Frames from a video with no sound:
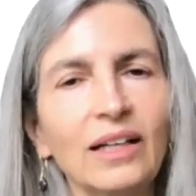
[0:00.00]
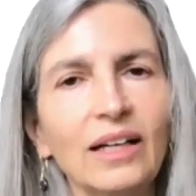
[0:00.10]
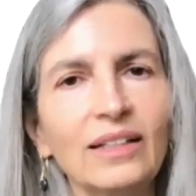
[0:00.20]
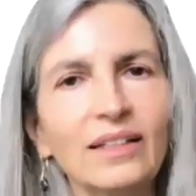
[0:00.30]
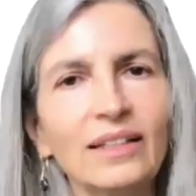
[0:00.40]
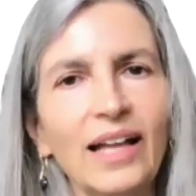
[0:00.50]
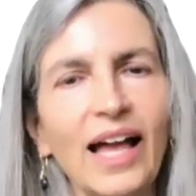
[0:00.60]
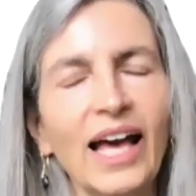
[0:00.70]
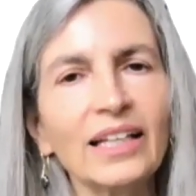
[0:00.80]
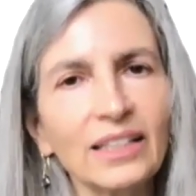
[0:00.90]

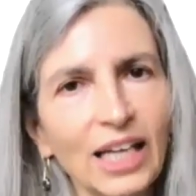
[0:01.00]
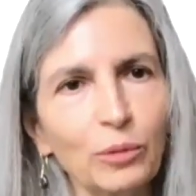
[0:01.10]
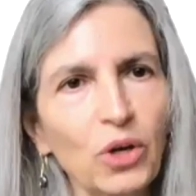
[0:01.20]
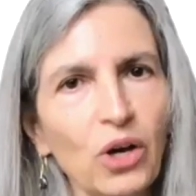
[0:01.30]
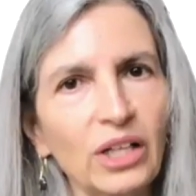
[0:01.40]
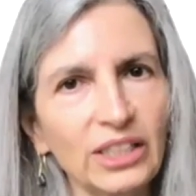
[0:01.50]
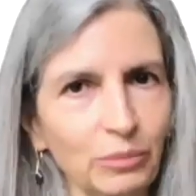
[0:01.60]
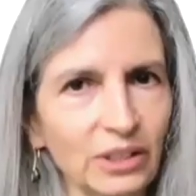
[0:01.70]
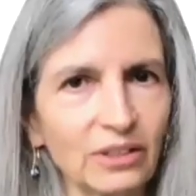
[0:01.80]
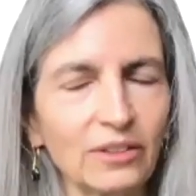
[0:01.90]
At Cal Poly,
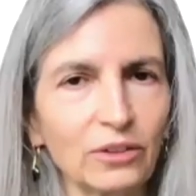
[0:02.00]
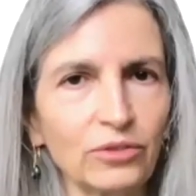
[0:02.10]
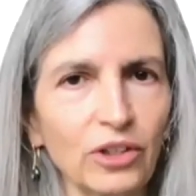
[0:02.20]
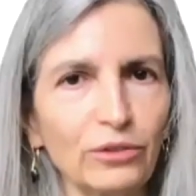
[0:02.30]
because of our